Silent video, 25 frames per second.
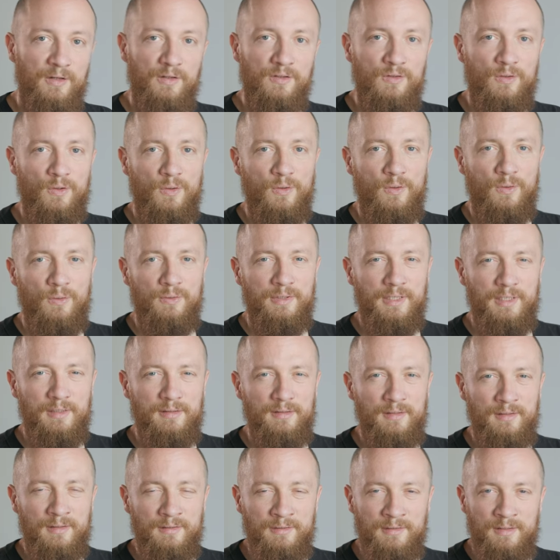So
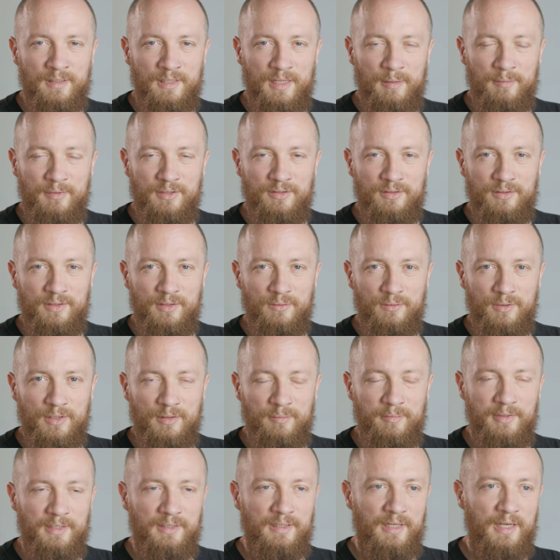this telemetry
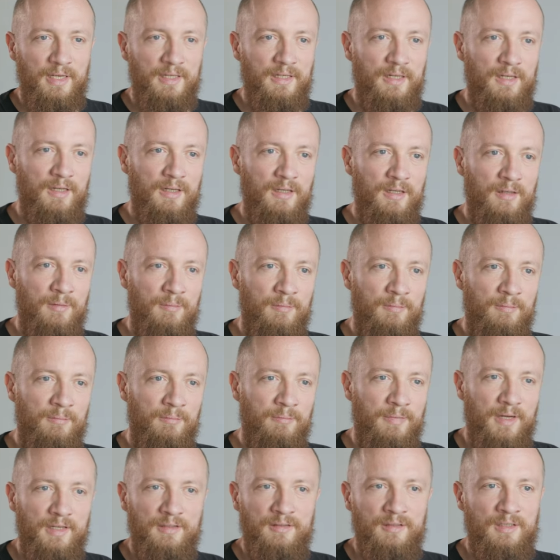will be data
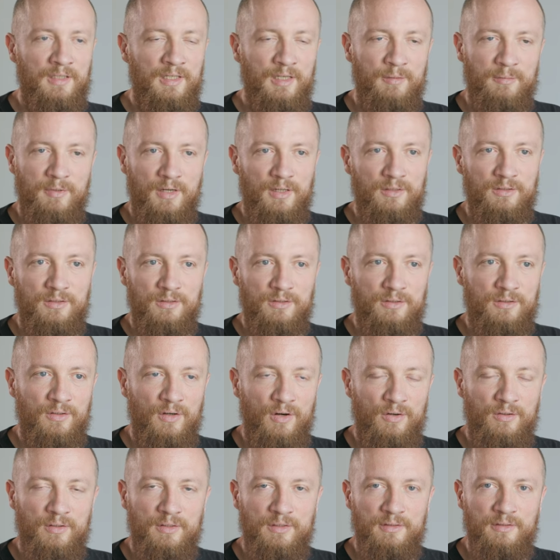basically about the
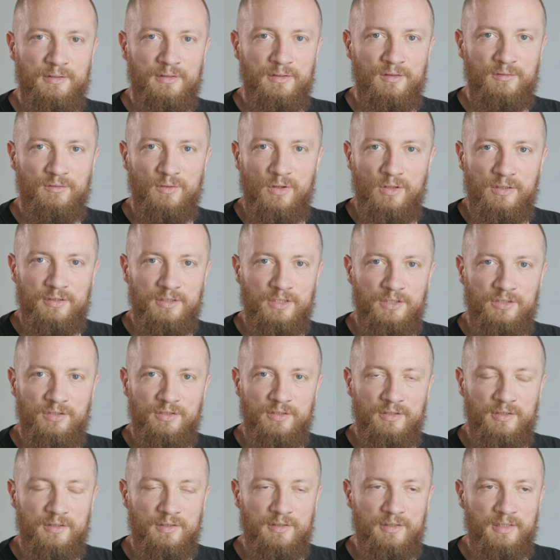current, the
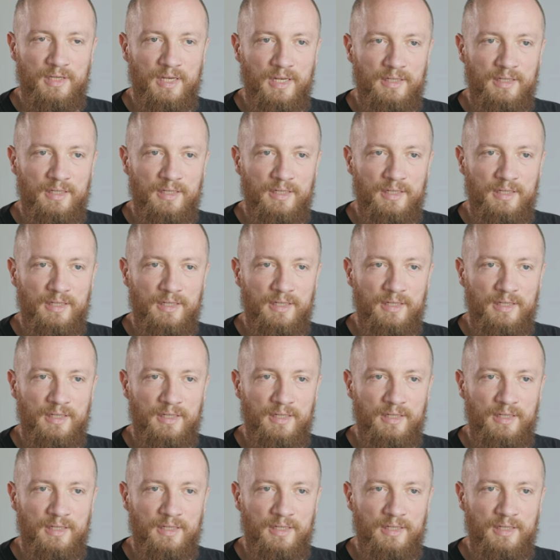voltages,